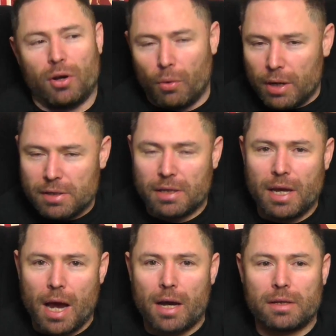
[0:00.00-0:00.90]
Going into
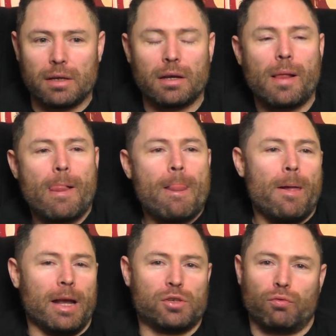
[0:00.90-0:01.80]
the acting,
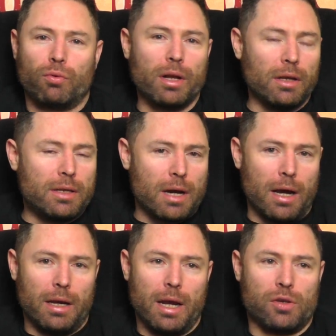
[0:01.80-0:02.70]
it's really
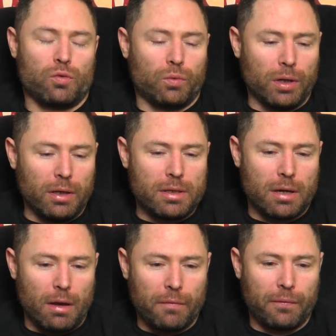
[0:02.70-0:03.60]
tight. It's really
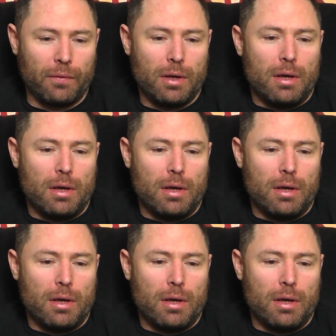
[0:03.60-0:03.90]
tough.